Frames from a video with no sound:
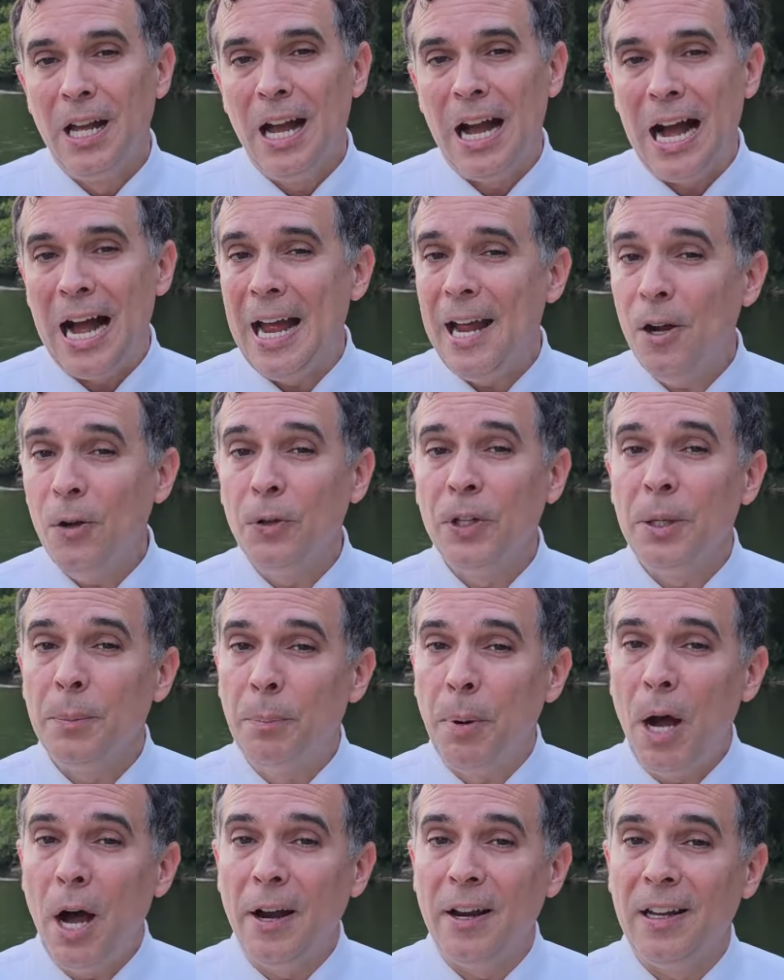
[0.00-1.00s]
I only
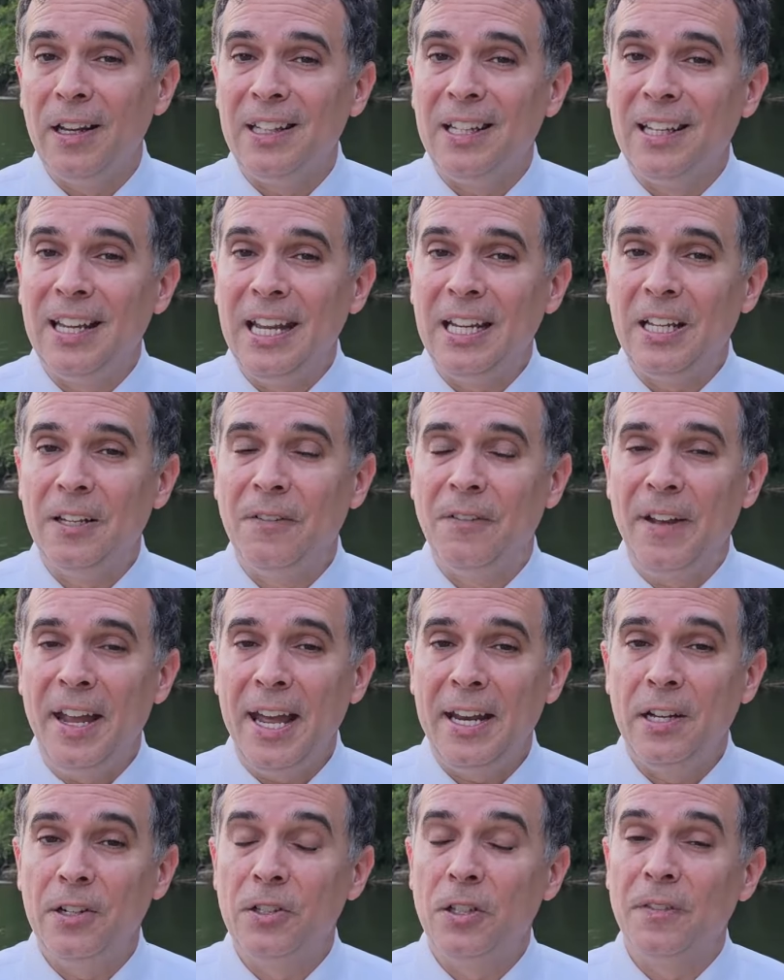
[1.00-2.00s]
bought it to take
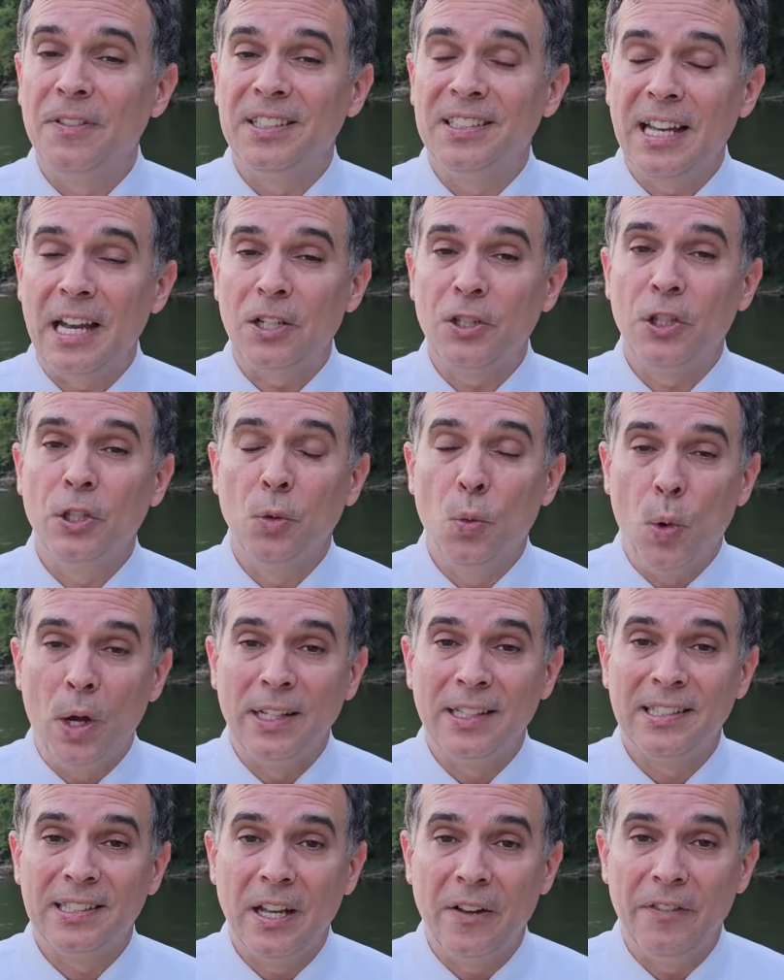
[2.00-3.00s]
advantage of Section
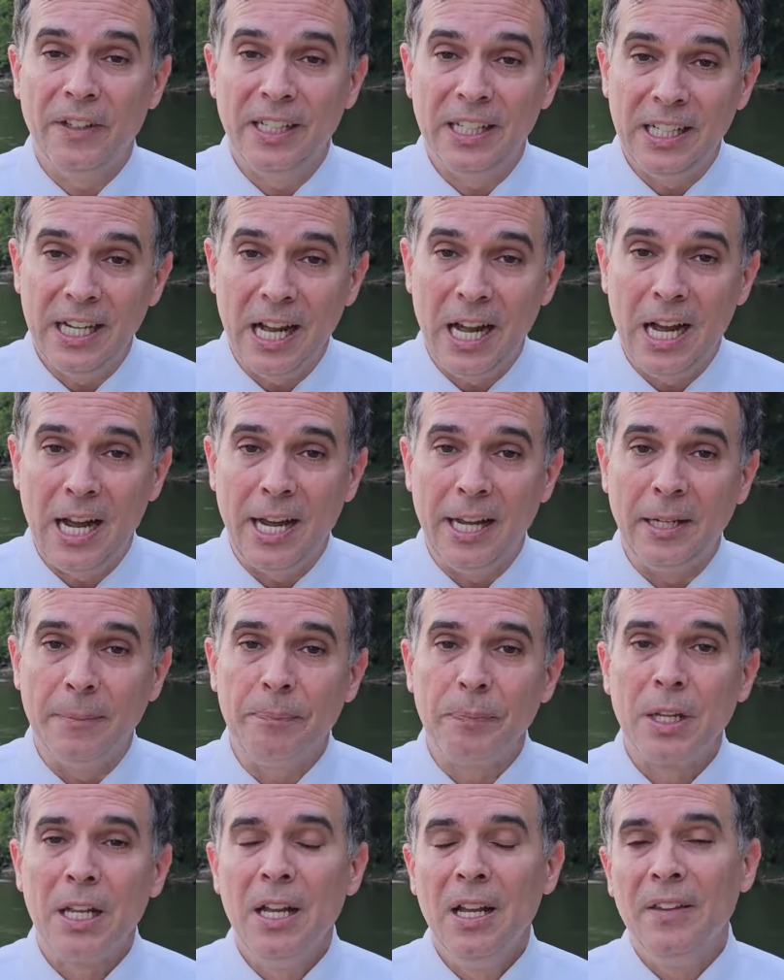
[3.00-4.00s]
179.
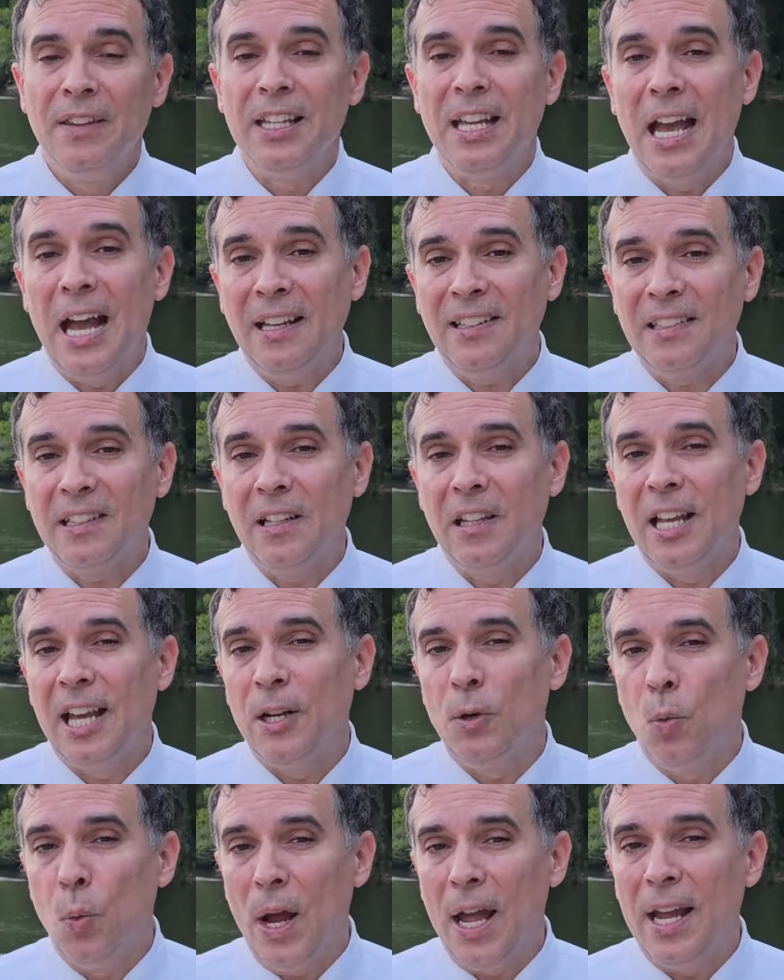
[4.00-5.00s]
The
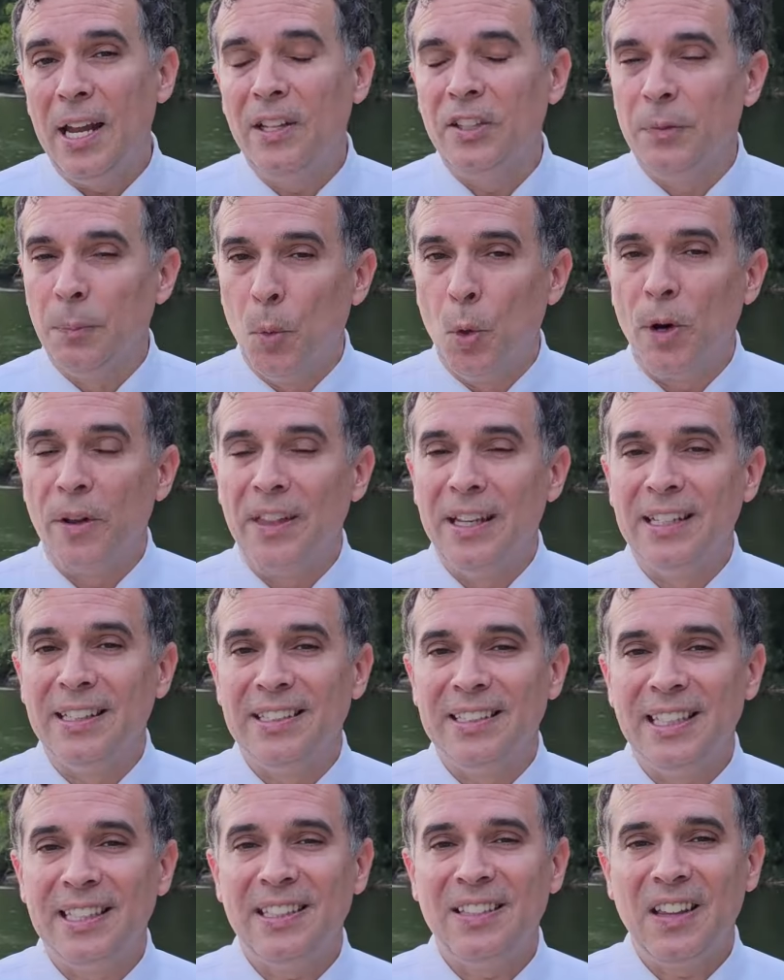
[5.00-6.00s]
Escalade weighs more than
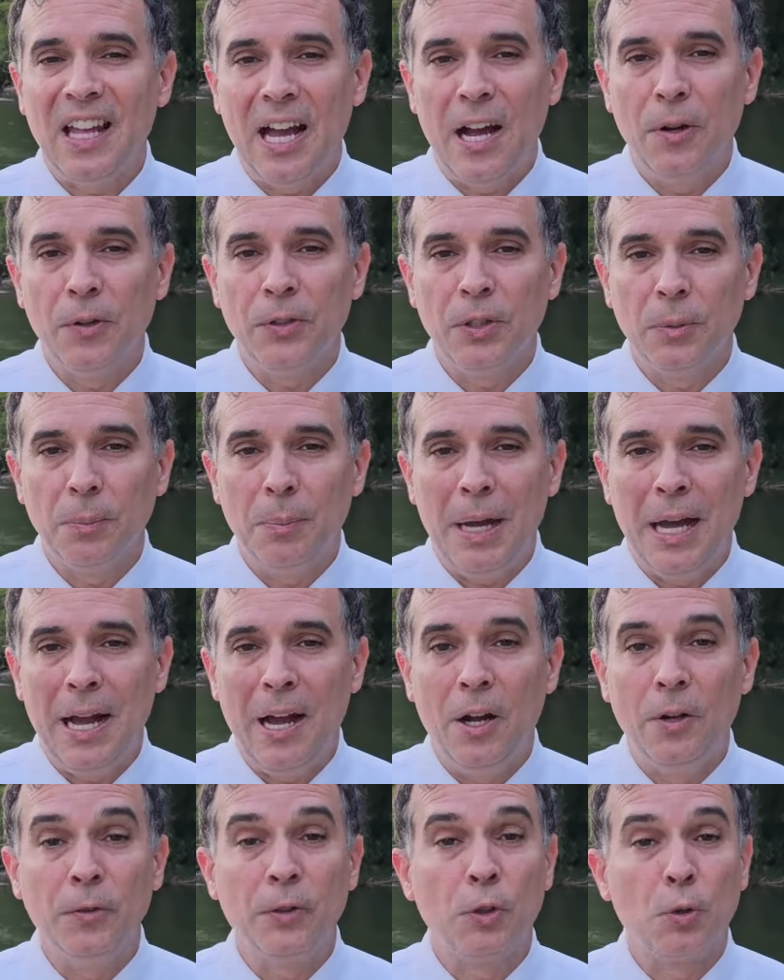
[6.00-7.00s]
6,000
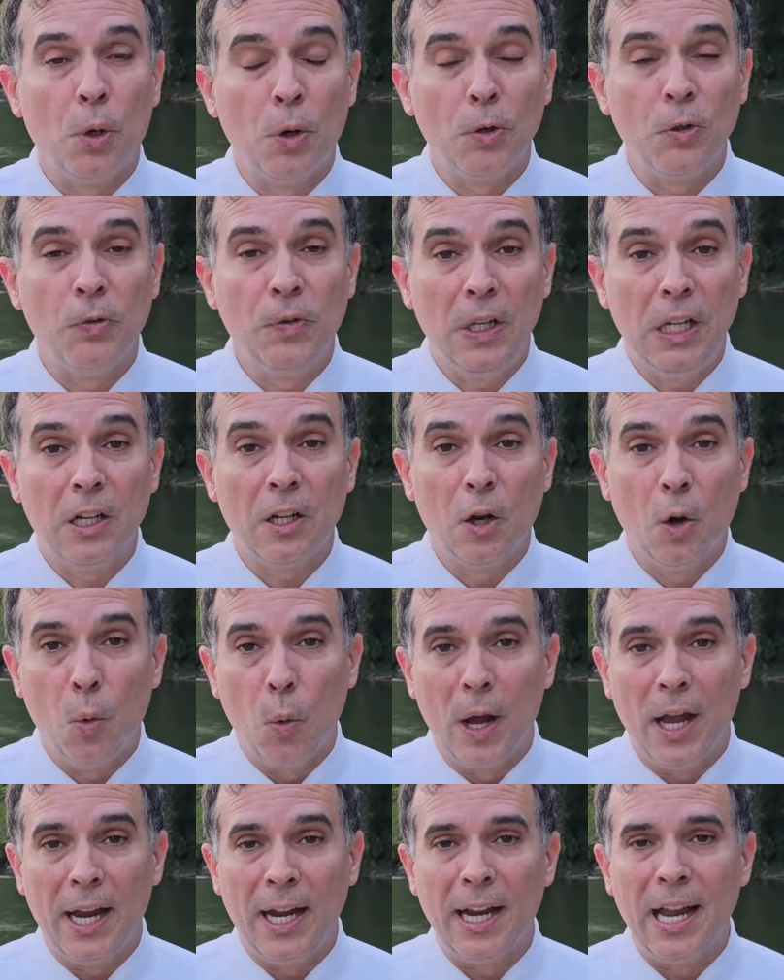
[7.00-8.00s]
pounds gross vehicle
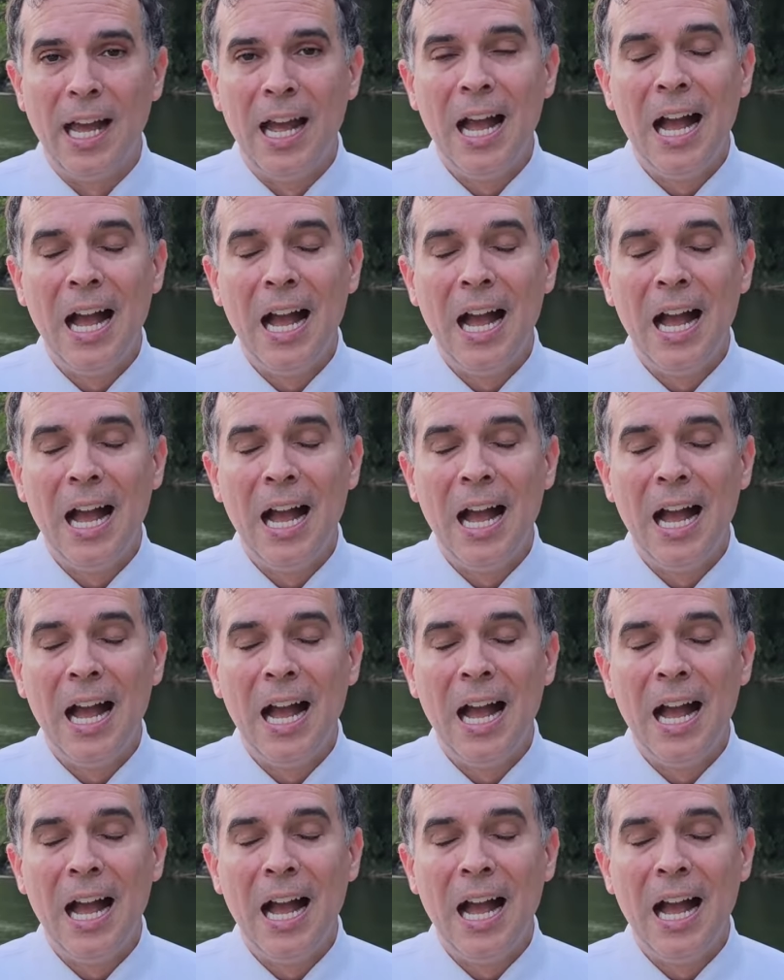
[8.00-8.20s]
weight.